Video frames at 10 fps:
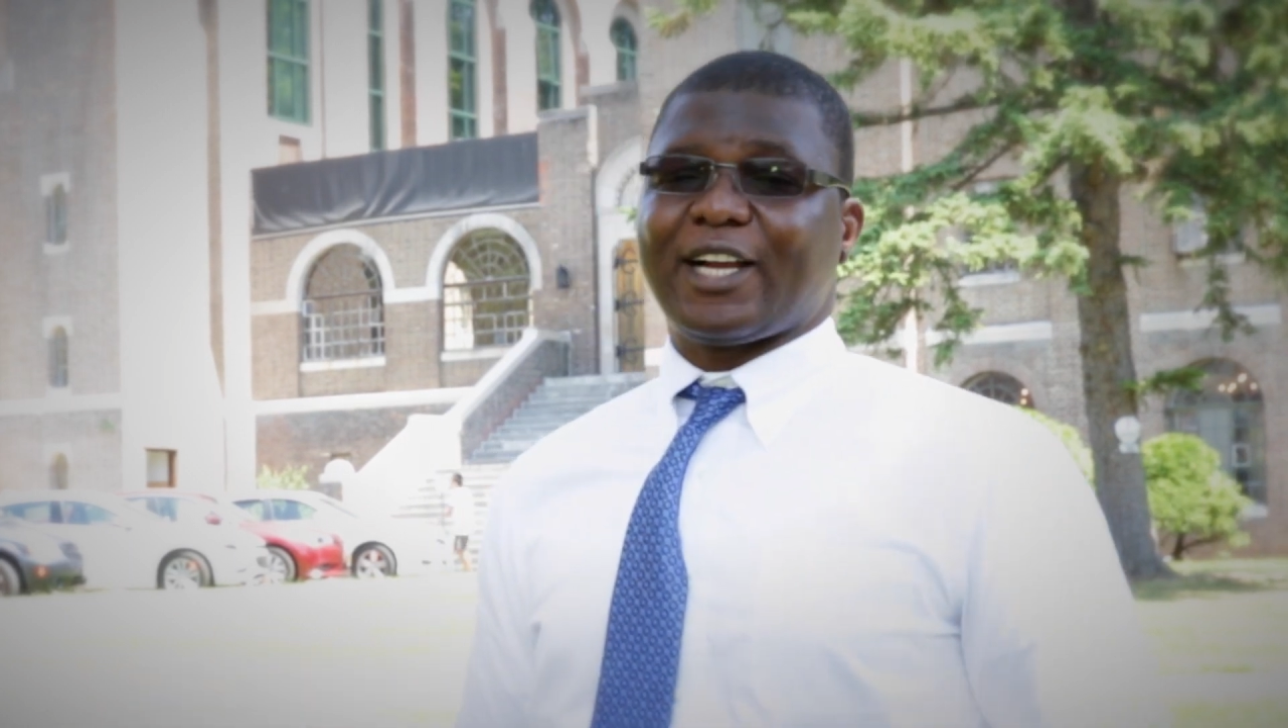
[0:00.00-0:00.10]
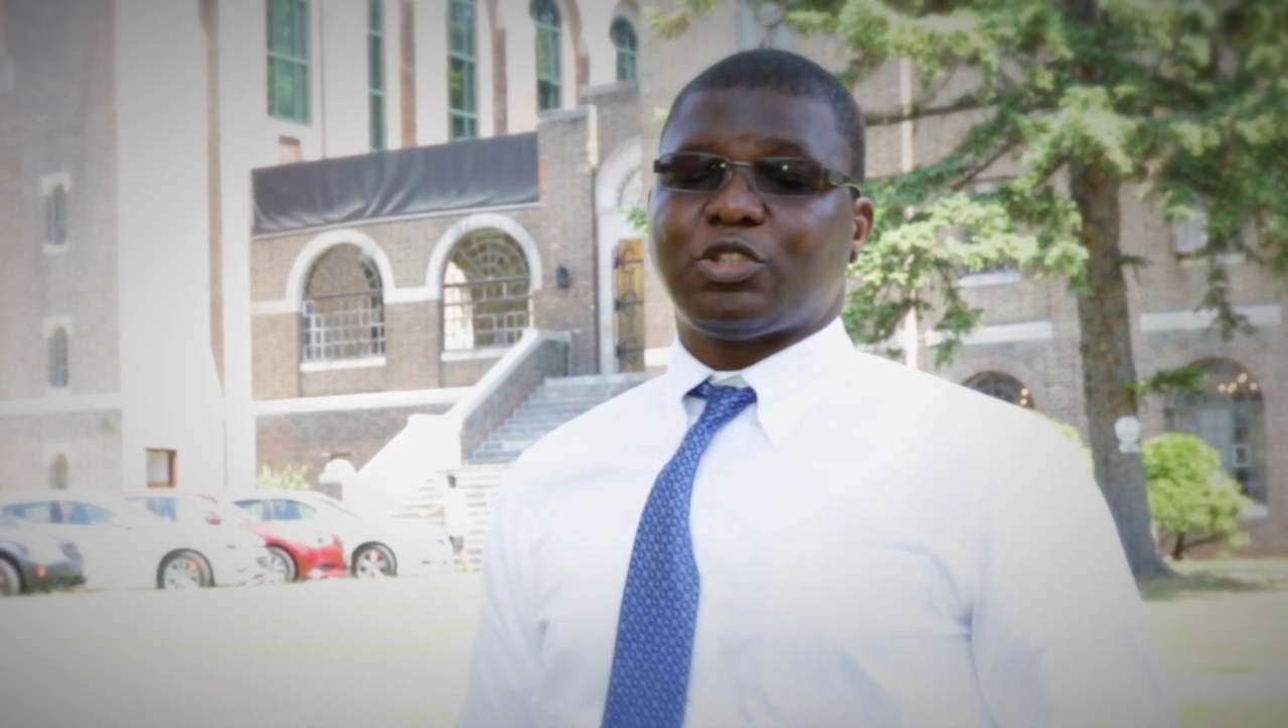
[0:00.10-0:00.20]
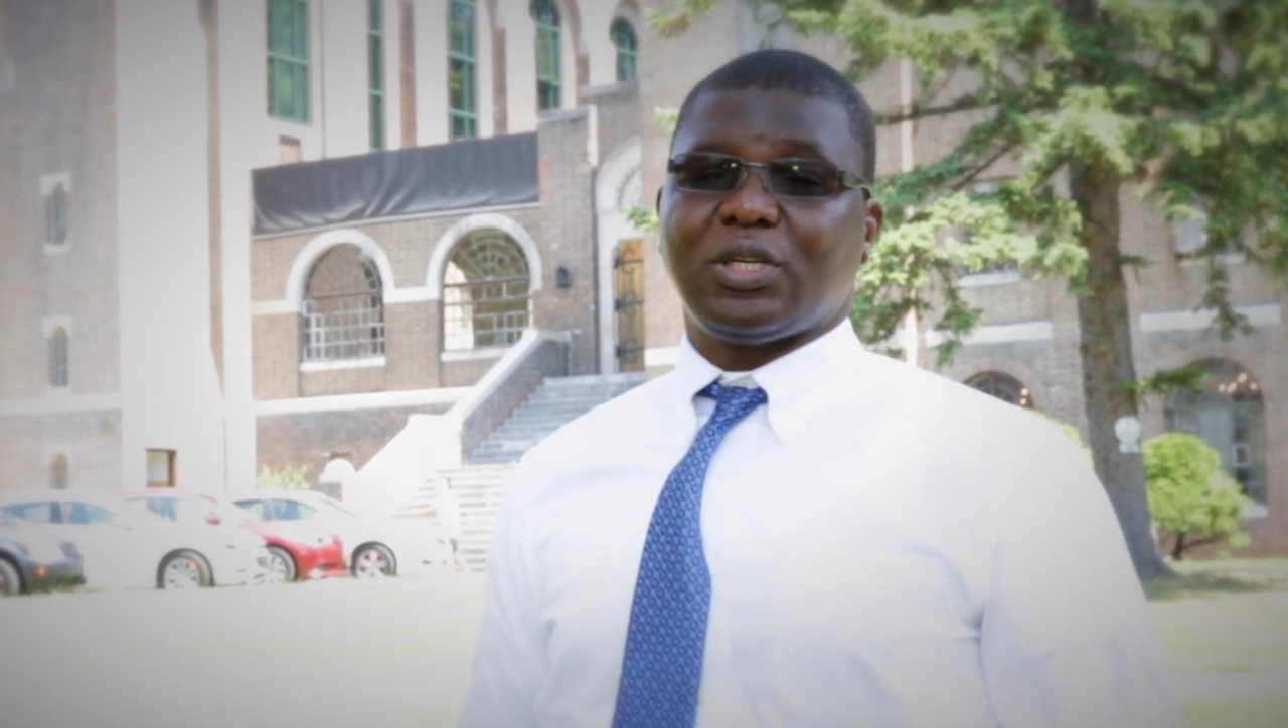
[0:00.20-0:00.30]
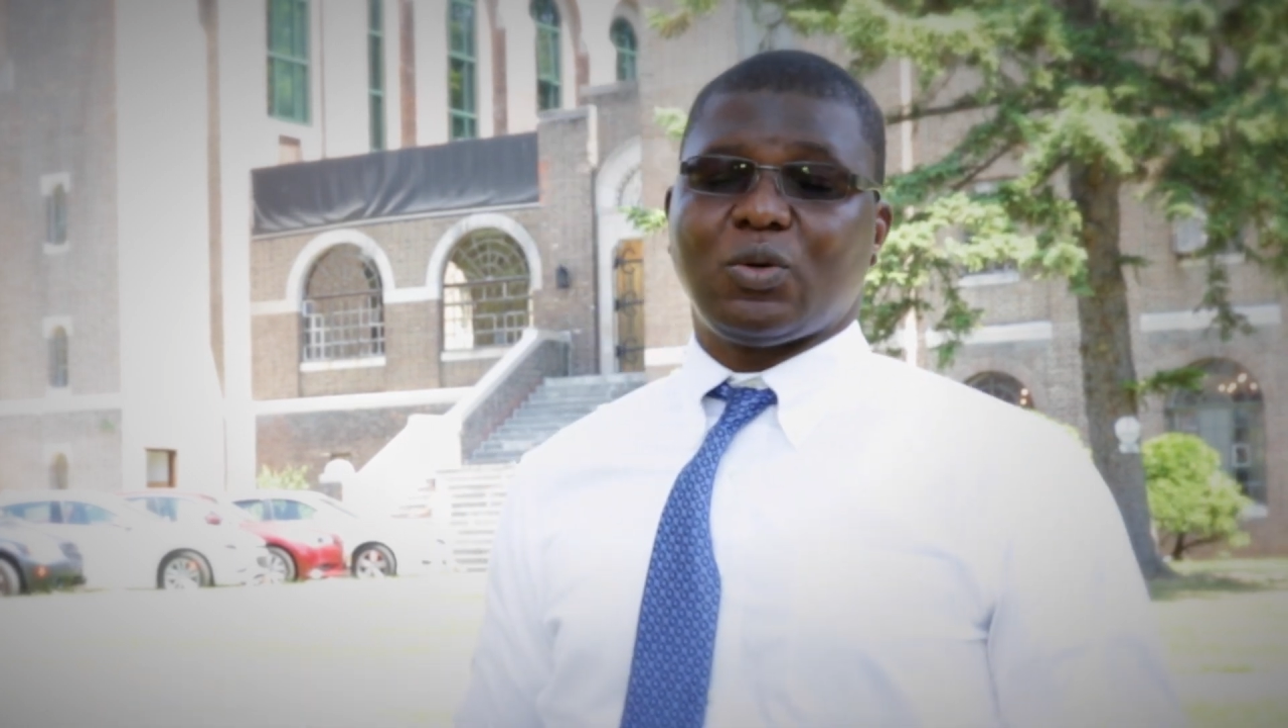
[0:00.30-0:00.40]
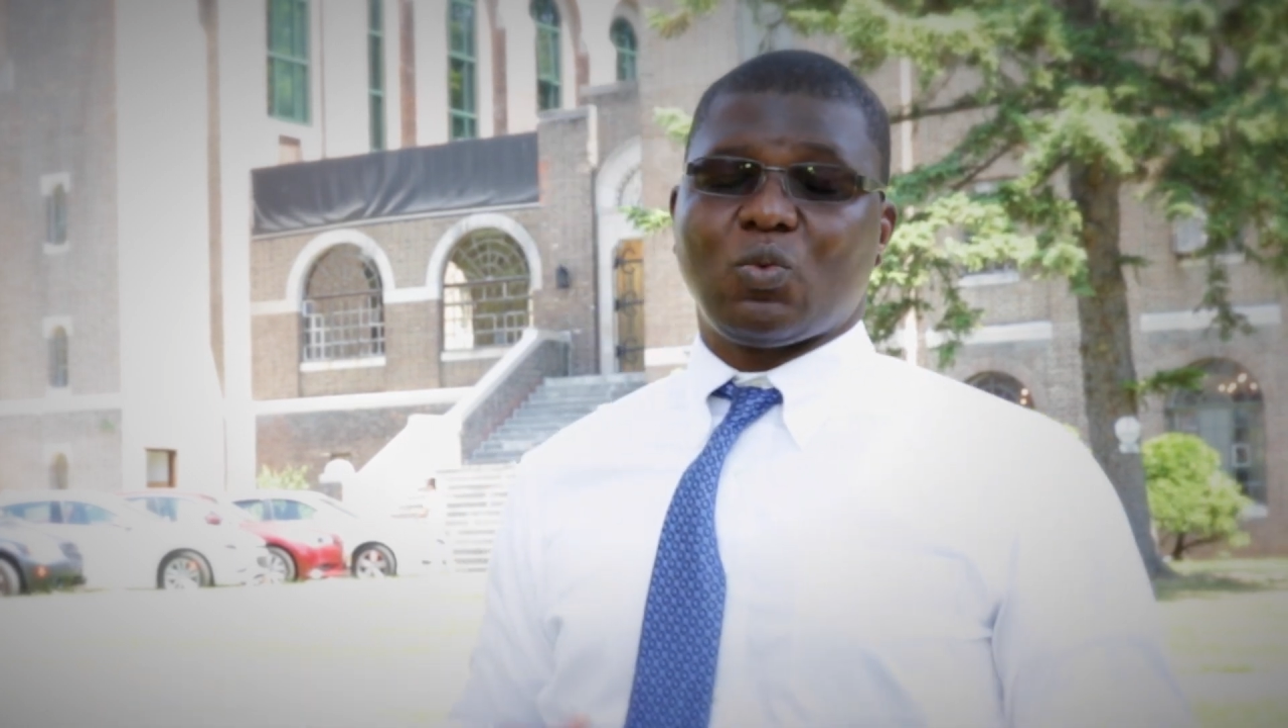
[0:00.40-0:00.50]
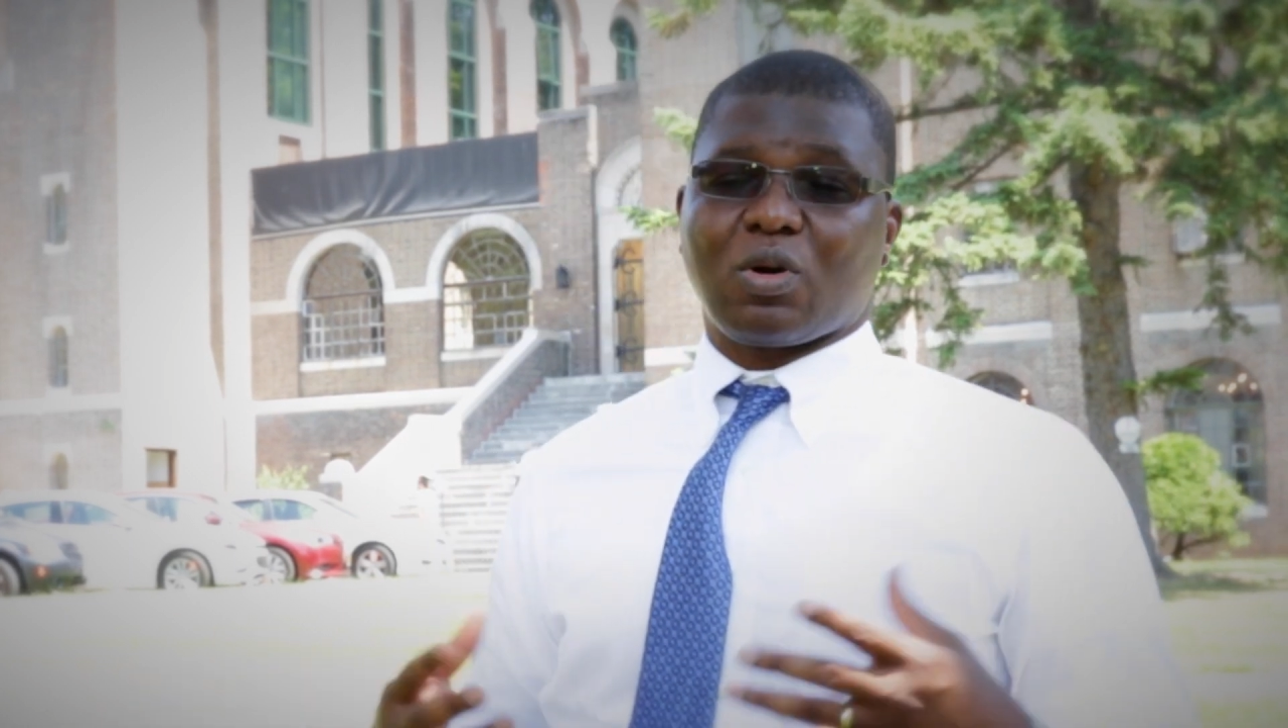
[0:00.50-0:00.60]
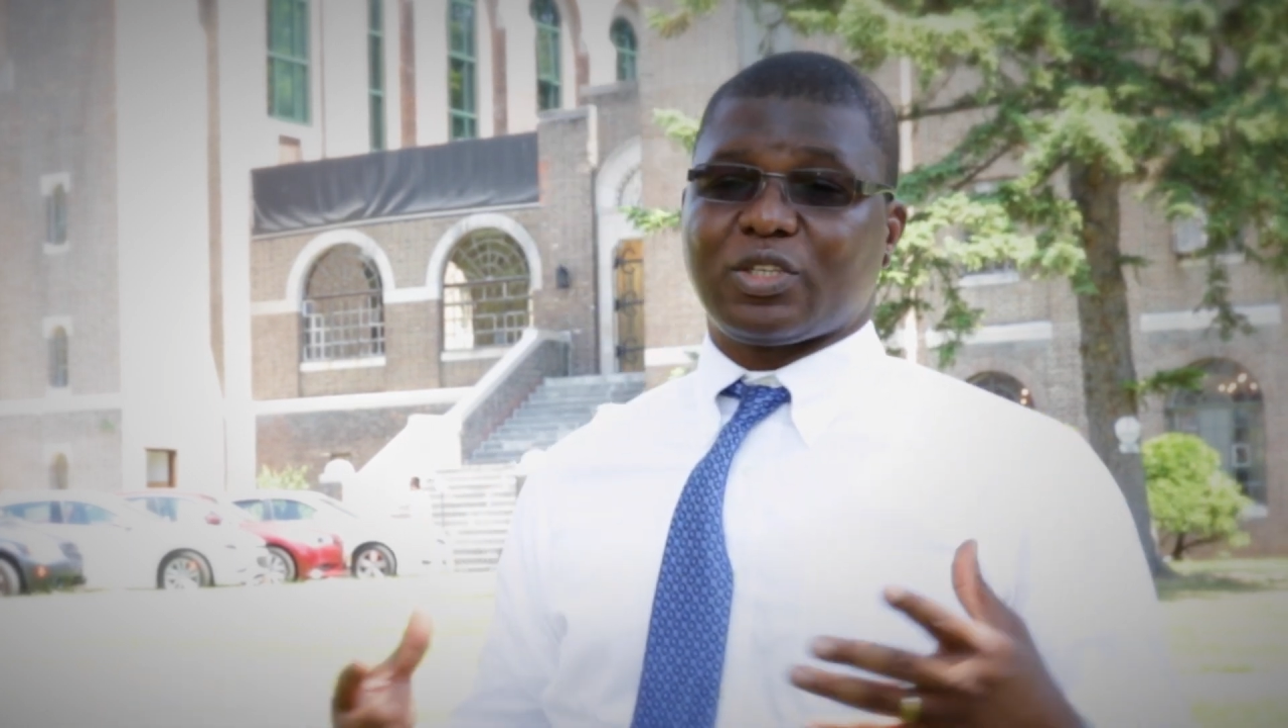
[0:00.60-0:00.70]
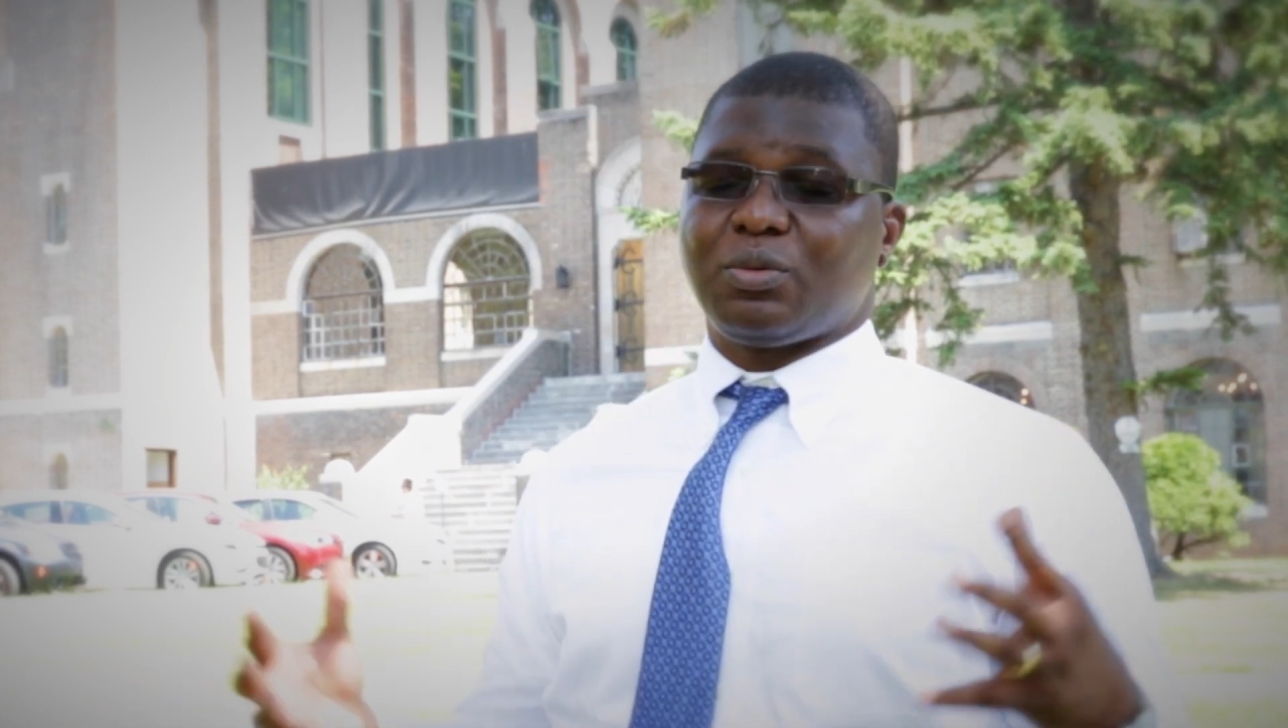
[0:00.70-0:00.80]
actually worked